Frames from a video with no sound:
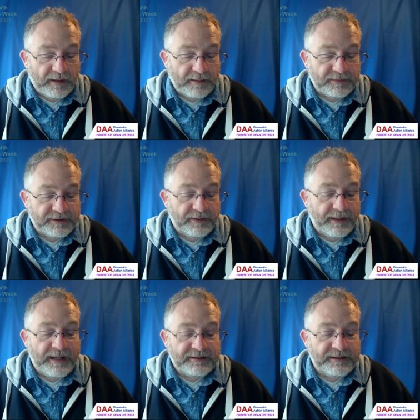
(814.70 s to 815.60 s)
So
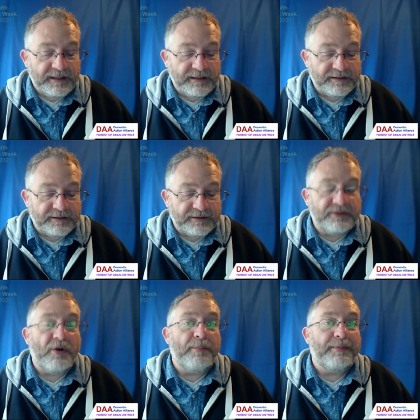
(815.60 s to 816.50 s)
S is
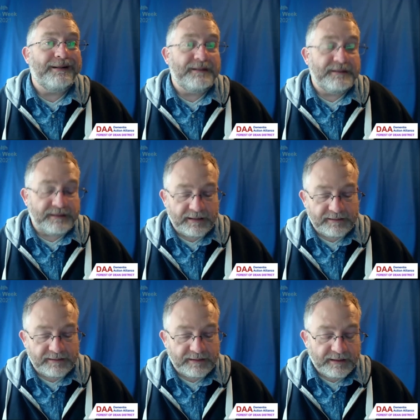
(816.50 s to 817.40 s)
stop and
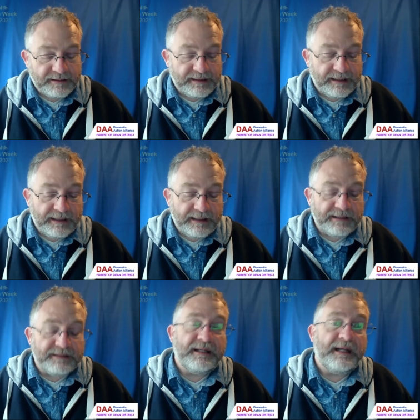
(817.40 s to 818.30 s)
stand. T
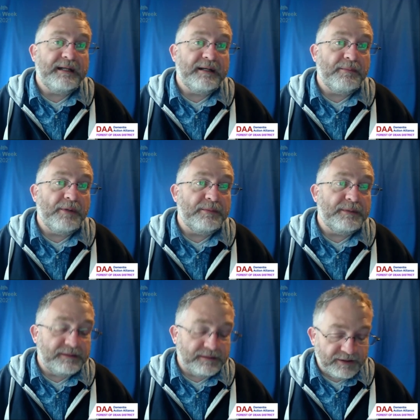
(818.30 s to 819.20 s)
is take a
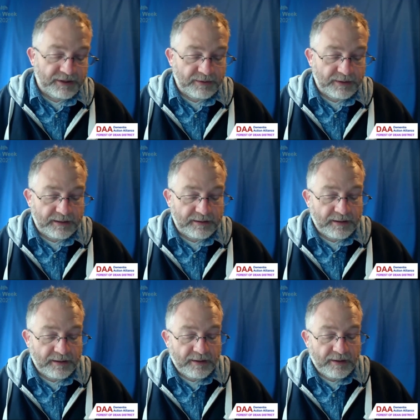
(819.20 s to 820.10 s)
moment and tune in.
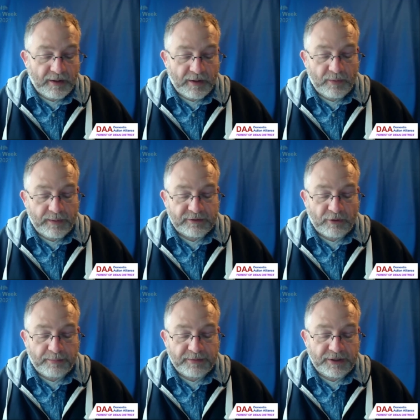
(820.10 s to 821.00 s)
O is
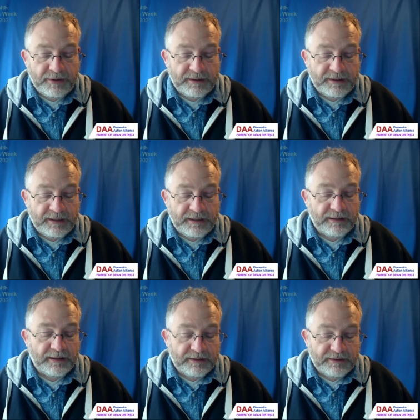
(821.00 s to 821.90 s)
opportunity
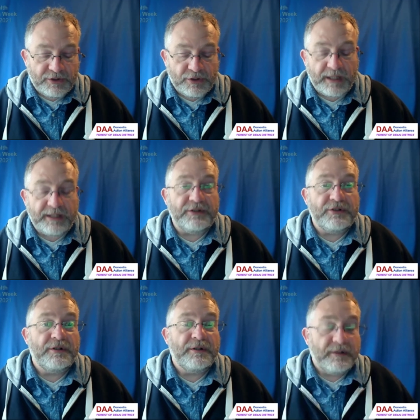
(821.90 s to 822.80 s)
to
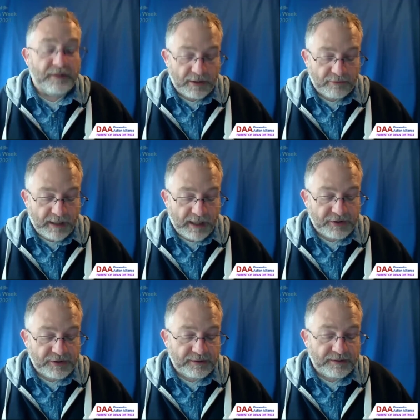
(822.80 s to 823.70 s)
change our
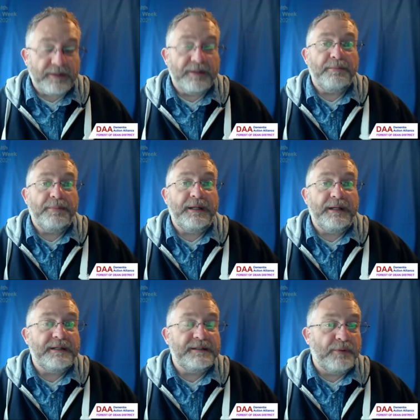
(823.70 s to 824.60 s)
reaction. P
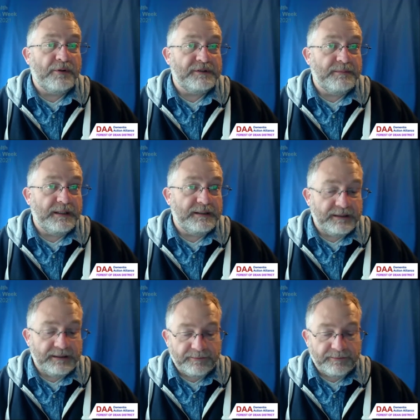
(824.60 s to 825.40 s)
is possibility.